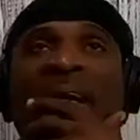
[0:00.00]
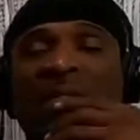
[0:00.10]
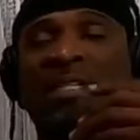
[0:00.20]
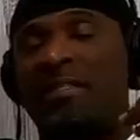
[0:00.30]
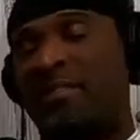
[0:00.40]
I
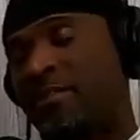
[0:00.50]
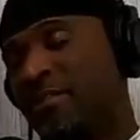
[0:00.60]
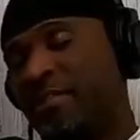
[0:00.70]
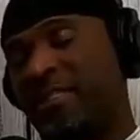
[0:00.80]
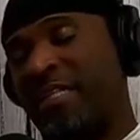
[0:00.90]
mean,
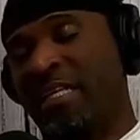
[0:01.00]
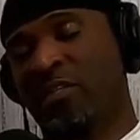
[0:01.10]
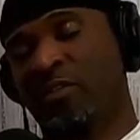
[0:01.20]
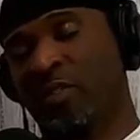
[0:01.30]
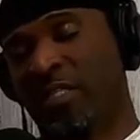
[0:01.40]
and that
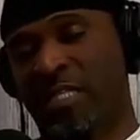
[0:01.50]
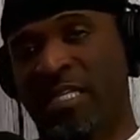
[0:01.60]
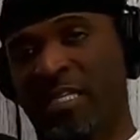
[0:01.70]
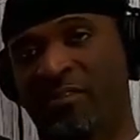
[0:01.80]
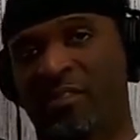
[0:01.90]
goes with a
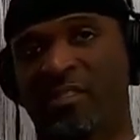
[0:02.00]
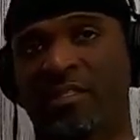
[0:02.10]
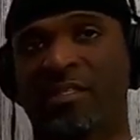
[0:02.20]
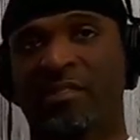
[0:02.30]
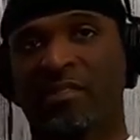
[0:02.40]
lot of it. Uh,
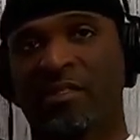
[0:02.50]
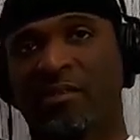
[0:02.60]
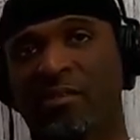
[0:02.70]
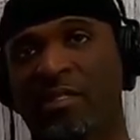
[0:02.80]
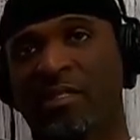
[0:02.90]
uh you
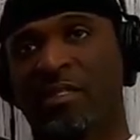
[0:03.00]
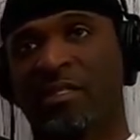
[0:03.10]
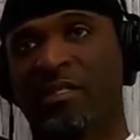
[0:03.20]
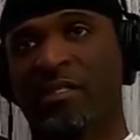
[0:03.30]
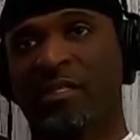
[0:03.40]
know, in the
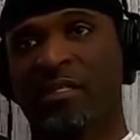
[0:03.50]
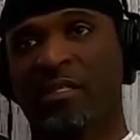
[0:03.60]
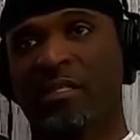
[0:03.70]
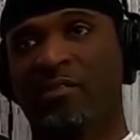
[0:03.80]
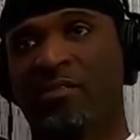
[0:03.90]
in the
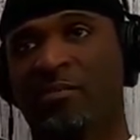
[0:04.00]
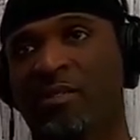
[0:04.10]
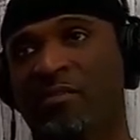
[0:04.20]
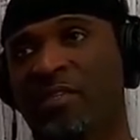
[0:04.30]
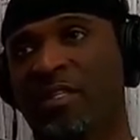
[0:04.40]
league, it's a
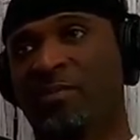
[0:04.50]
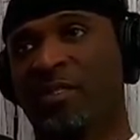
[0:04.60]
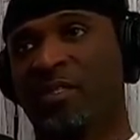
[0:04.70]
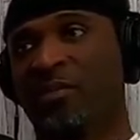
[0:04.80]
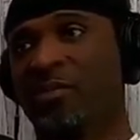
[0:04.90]
pol- very
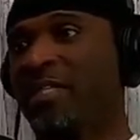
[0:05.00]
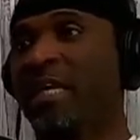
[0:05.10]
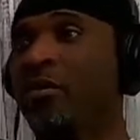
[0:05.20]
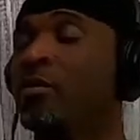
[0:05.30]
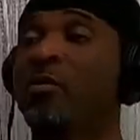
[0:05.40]
political. And
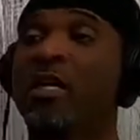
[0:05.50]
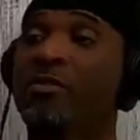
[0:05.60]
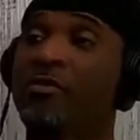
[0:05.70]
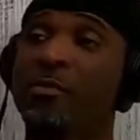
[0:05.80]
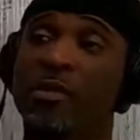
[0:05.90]
I don't even
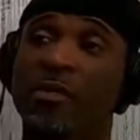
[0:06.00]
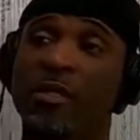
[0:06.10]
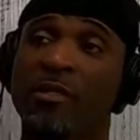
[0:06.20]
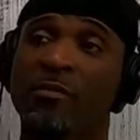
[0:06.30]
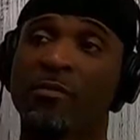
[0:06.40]
watch football
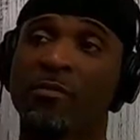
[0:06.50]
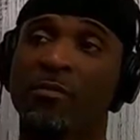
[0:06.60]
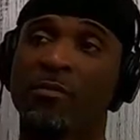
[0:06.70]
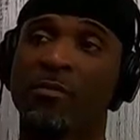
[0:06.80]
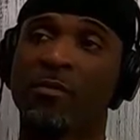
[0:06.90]
now.
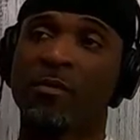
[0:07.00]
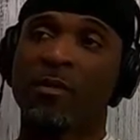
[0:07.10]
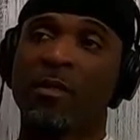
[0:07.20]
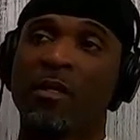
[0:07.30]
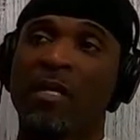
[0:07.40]
Really.
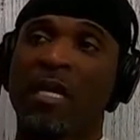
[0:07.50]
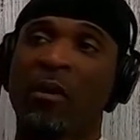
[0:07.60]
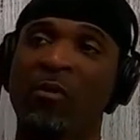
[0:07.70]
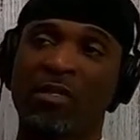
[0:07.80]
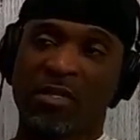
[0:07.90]

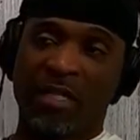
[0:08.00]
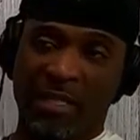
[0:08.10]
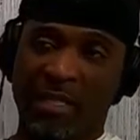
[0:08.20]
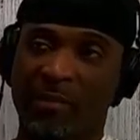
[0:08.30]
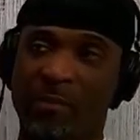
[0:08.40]
I watch
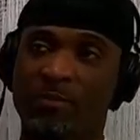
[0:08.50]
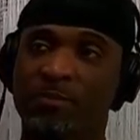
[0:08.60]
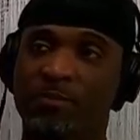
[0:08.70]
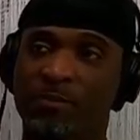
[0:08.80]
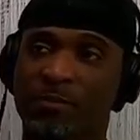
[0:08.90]
Kiki.
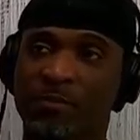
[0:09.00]
Yeah.